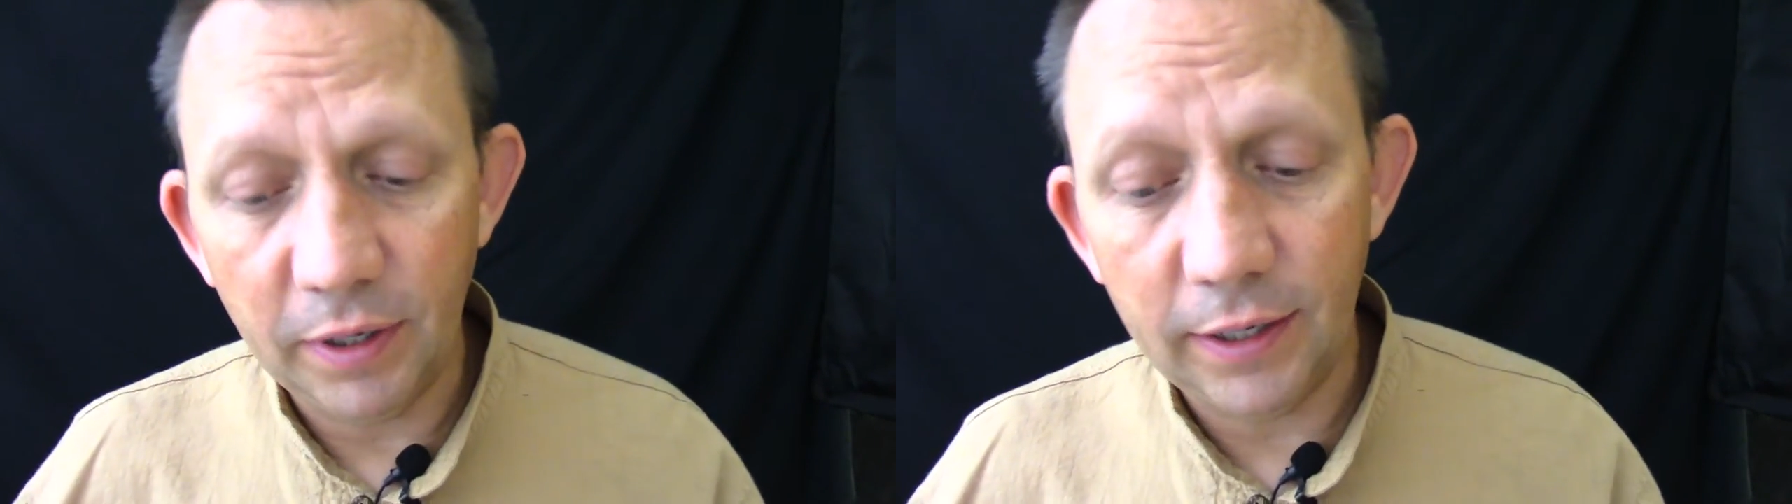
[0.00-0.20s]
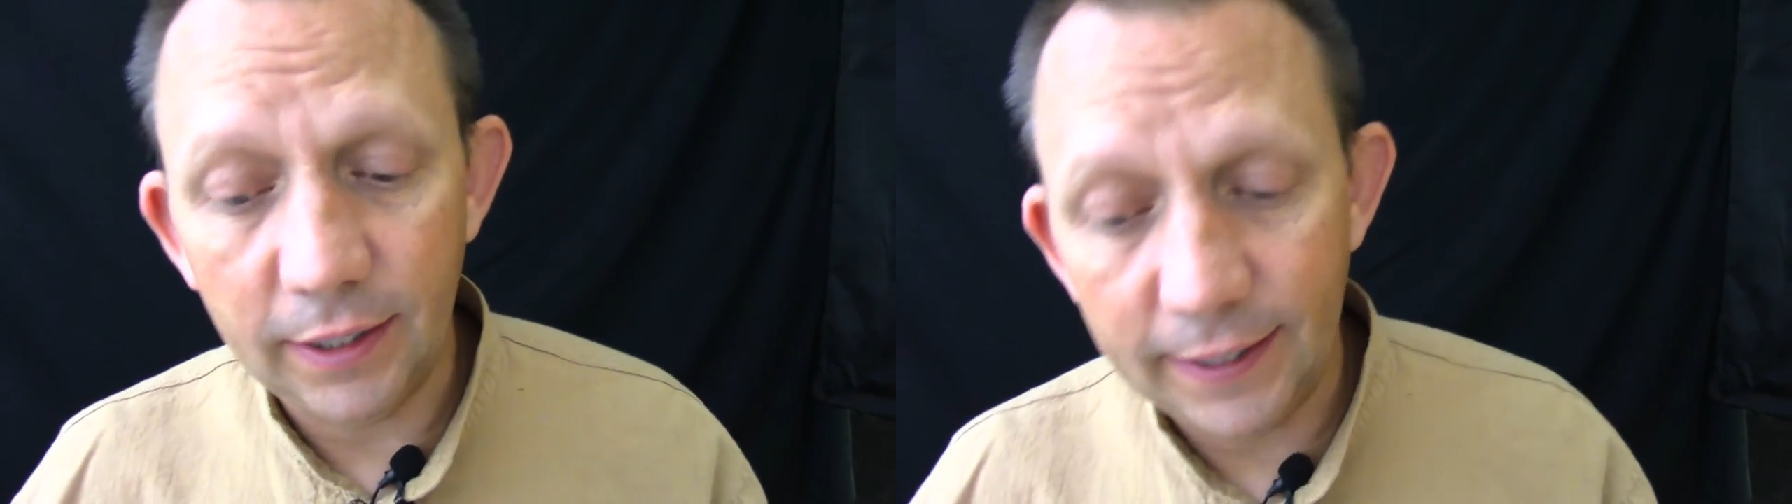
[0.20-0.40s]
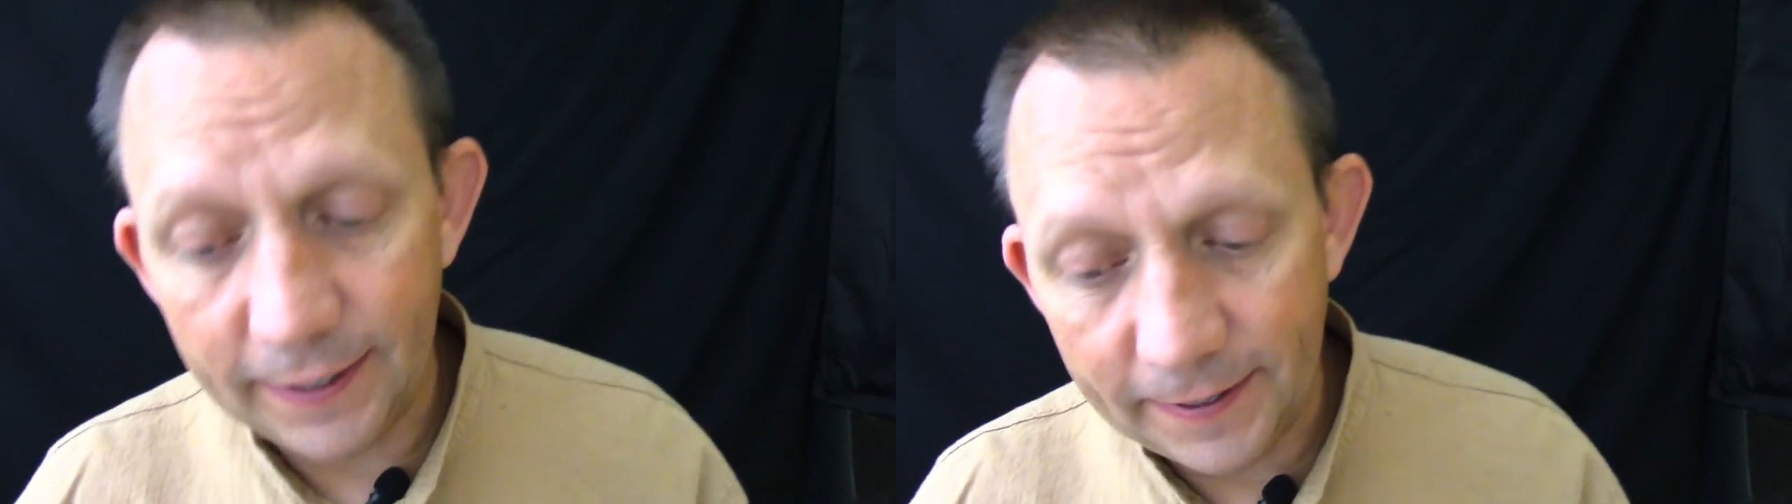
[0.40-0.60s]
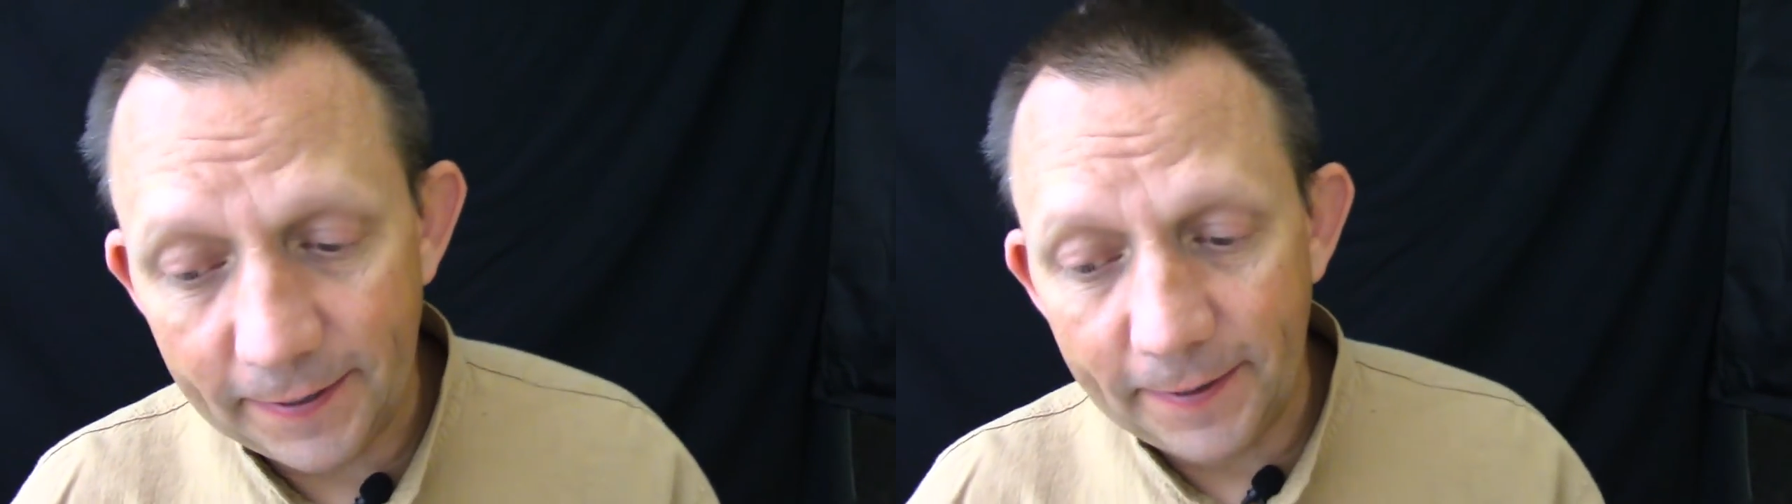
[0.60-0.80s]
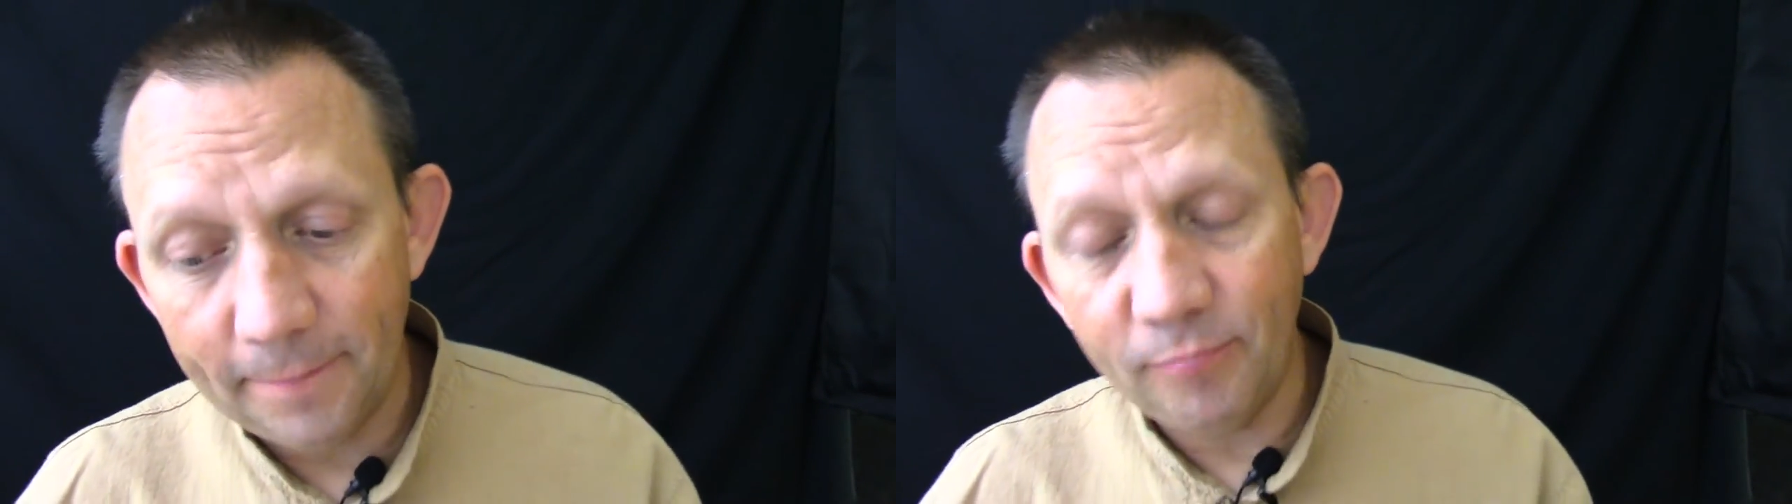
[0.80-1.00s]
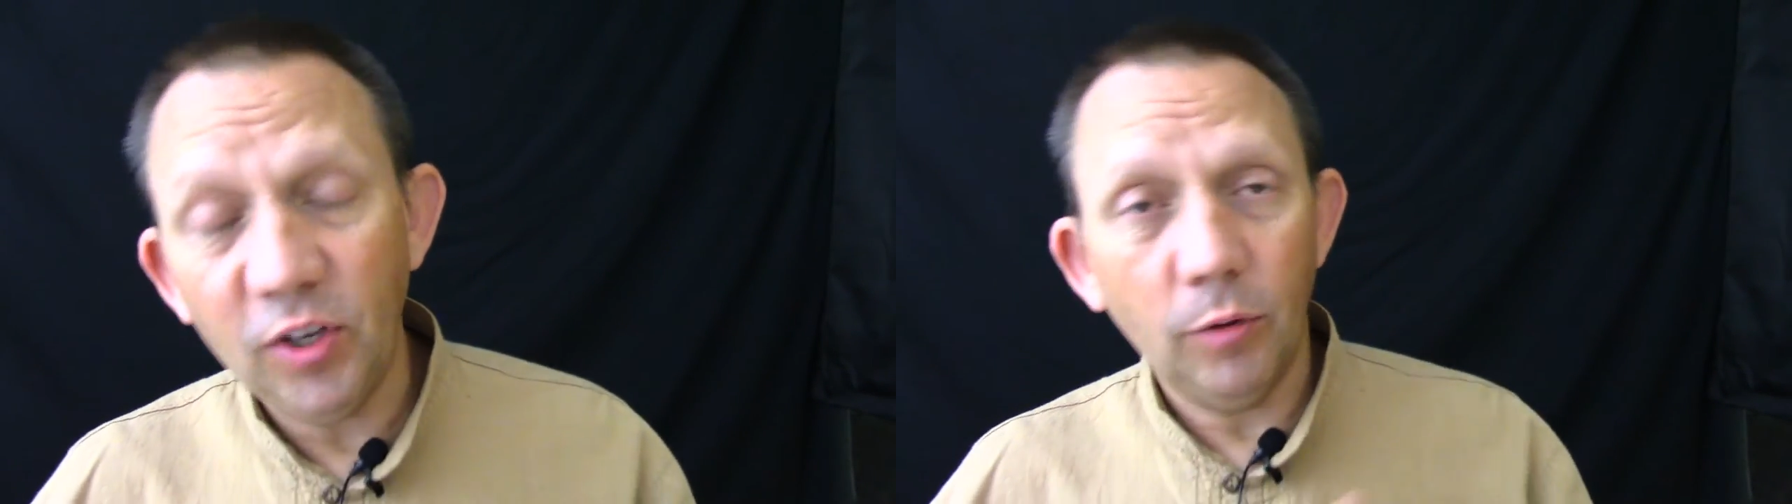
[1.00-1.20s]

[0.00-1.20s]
but um,